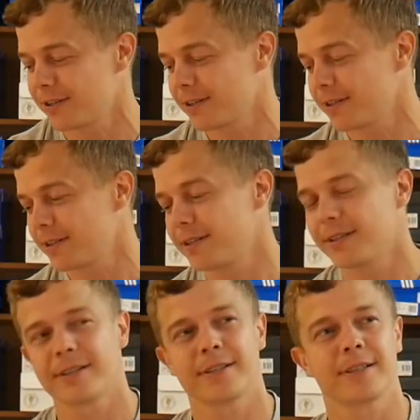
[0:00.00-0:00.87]
Need to make
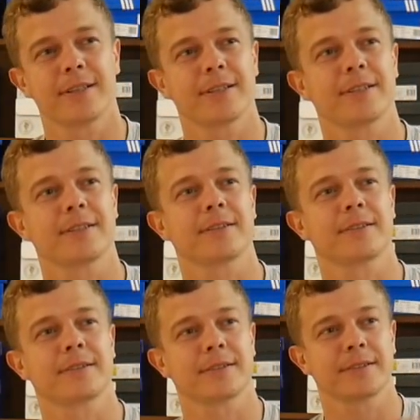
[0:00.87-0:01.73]
me wear them
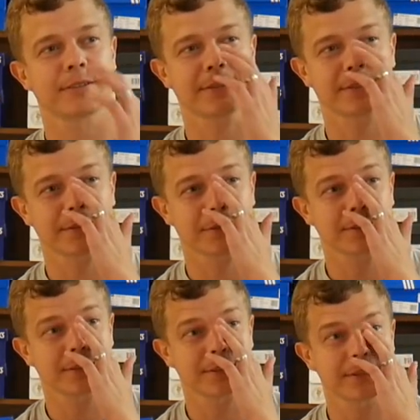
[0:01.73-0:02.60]
outside so I can't return
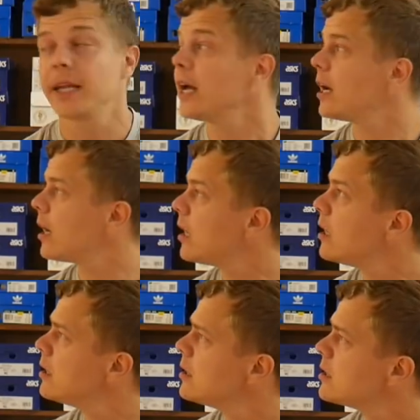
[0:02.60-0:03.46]
them. Yeah,
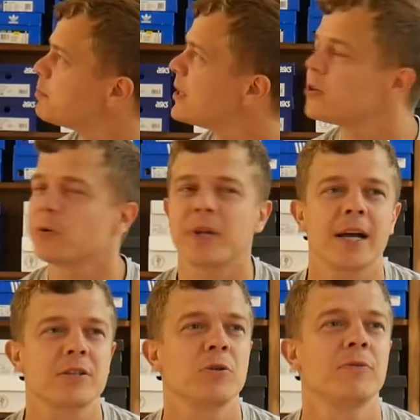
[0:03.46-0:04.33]
uh, it's a bit too
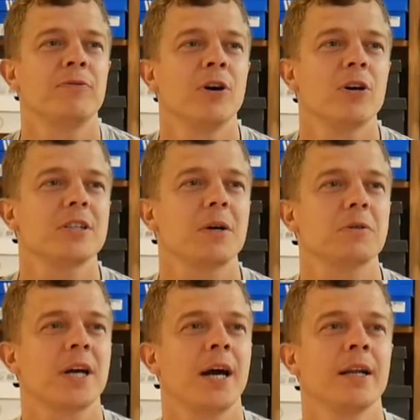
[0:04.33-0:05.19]
dark through the floors
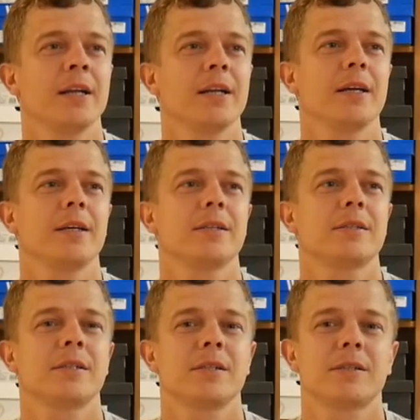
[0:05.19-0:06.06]
outside, isn't it? It
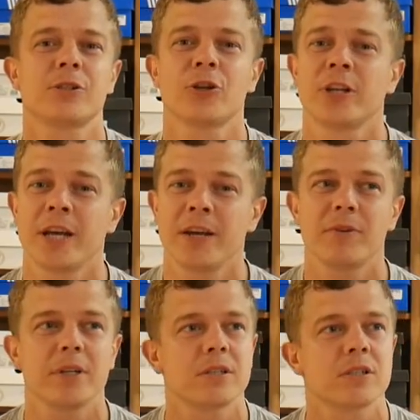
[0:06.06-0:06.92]
is. It's Sunday
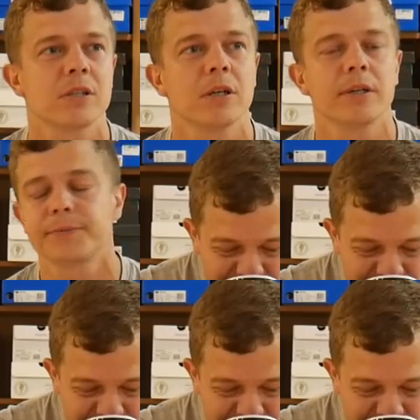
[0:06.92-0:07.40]
evening, so... It is.